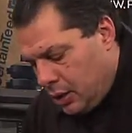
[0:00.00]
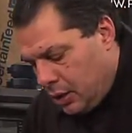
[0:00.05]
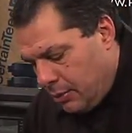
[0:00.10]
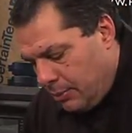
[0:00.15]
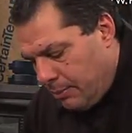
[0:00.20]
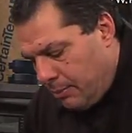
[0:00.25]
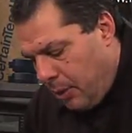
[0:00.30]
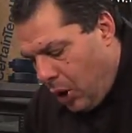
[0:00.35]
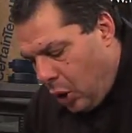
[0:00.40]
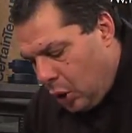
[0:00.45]

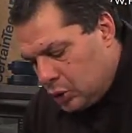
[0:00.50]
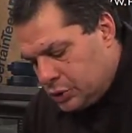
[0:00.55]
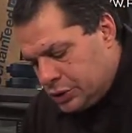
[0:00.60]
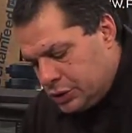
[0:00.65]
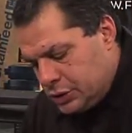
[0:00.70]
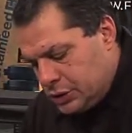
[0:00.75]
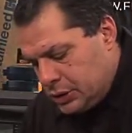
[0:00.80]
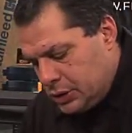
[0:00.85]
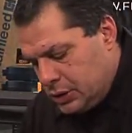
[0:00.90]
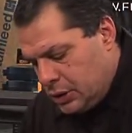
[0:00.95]

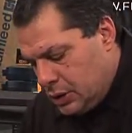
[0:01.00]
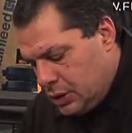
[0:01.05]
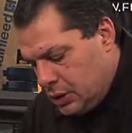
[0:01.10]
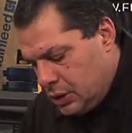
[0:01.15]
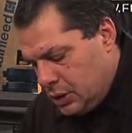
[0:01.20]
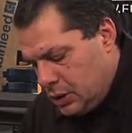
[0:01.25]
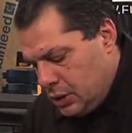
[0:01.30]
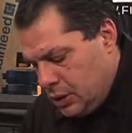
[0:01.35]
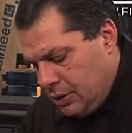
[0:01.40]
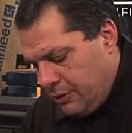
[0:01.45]
Most
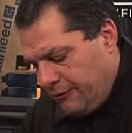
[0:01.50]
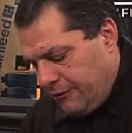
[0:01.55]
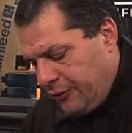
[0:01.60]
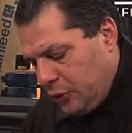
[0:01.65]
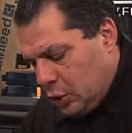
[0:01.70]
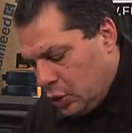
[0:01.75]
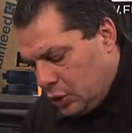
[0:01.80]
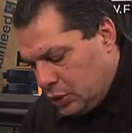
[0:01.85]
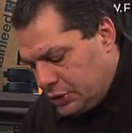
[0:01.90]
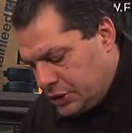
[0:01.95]

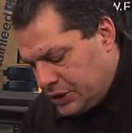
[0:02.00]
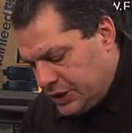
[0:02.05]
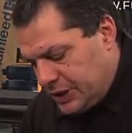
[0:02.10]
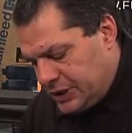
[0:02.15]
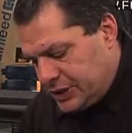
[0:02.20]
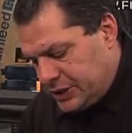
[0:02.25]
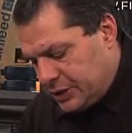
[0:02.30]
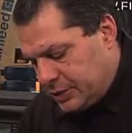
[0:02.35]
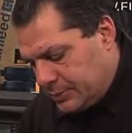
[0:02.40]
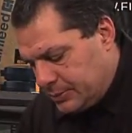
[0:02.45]
fuel
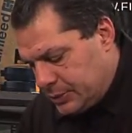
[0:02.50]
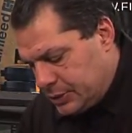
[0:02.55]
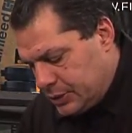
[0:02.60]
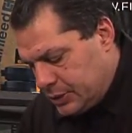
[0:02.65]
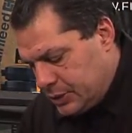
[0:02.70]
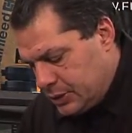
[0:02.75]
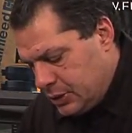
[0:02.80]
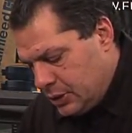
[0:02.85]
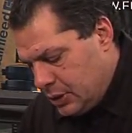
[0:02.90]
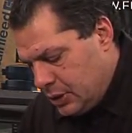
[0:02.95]
systems,
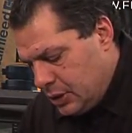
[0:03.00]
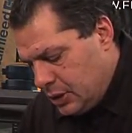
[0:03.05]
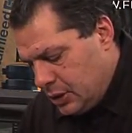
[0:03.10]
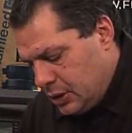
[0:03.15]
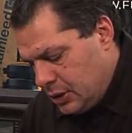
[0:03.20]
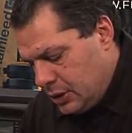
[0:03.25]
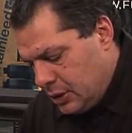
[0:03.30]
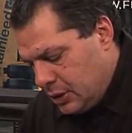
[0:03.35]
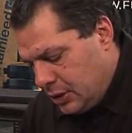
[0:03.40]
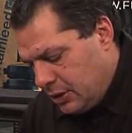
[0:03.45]

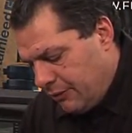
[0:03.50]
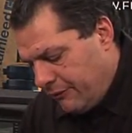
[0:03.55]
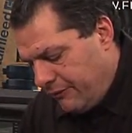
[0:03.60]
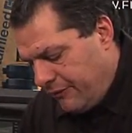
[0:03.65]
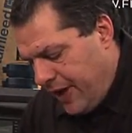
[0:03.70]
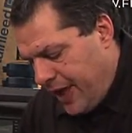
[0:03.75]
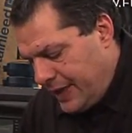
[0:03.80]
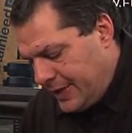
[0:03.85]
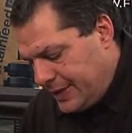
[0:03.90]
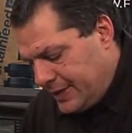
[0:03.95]
the
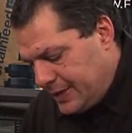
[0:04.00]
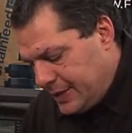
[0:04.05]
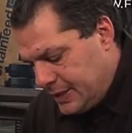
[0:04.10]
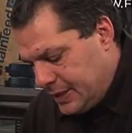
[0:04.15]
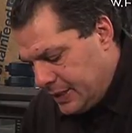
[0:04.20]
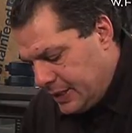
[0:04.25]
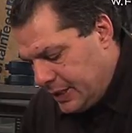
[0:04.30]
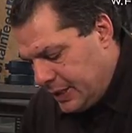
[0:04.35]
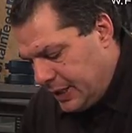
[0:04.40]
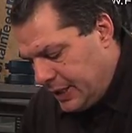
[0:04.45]
vent
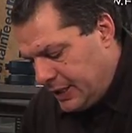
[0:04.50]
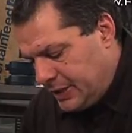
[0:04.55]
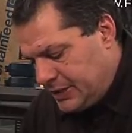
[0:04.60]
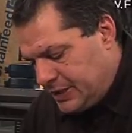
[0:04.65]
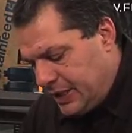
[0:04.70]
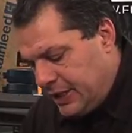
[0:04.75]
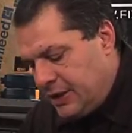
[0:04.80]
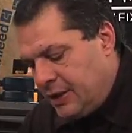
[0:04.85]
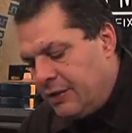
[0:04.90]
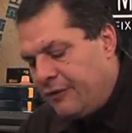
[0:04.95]
is
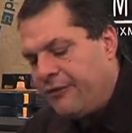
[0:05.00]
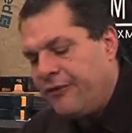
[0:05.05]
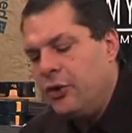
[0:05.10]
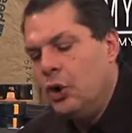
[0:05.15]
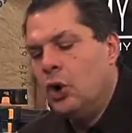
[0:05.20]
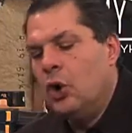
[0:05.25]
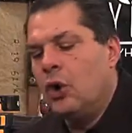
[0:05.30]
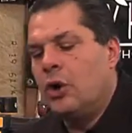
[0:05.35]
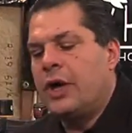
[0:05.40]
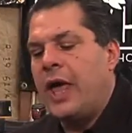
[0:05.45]
in the
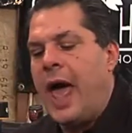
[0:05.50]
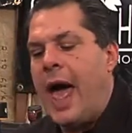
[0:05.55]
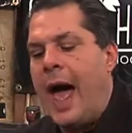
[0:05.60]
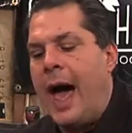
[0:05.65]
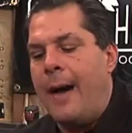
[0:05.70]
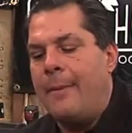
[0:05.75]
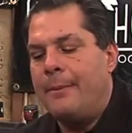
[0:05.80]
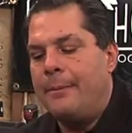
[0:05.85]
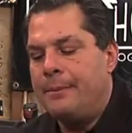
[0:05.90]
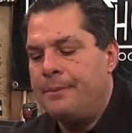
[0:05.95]
fuel
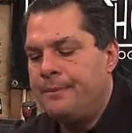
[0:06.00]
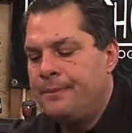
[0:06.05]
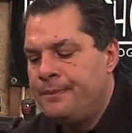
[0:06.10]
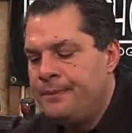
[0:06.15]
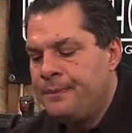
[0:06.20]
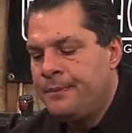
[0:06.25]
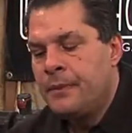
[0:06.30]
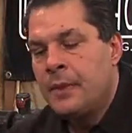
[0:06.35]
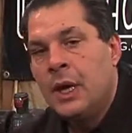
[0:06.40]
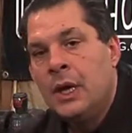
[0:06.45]
cap.
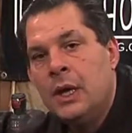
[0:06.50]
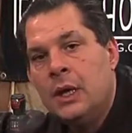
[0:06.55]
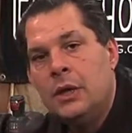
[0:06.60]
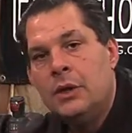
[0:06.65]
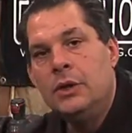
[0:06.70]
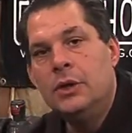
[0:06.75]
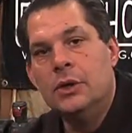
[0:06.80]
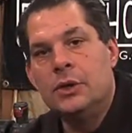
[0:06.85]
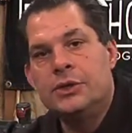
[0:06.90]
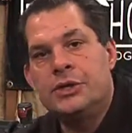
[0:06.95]

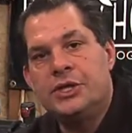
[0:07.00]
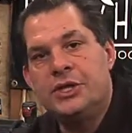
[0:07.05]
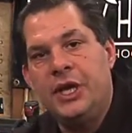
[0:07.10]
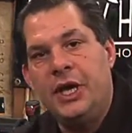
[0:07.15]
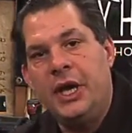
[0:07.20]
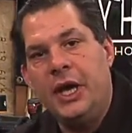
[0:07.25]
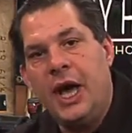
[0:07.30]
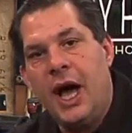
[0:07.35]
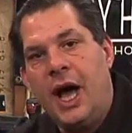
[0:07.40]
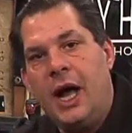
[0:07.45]
You'll
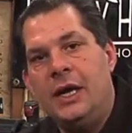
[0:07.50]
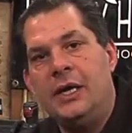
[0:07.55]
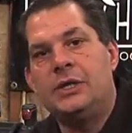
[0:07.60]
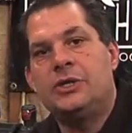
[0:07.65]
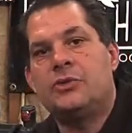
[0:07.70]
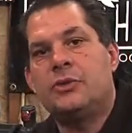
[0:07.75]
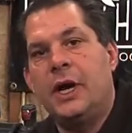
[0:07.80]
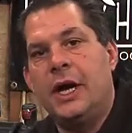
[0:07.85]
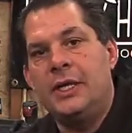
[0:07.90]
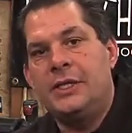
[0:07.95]
see on this
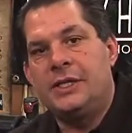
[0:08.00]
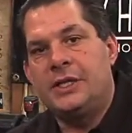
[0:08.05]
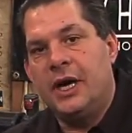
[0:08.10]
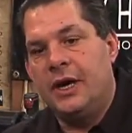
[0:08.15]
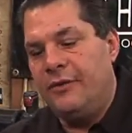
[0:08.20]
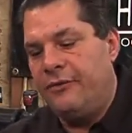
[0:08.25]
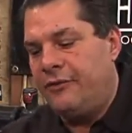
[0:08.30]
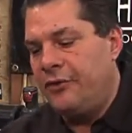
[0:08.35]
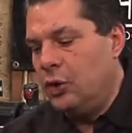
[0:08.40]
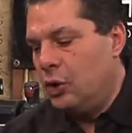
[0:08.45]
right
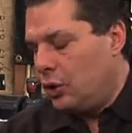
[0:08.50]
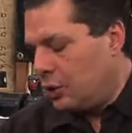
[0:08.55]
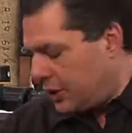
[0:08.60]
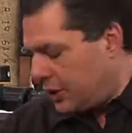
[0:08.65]
side fuel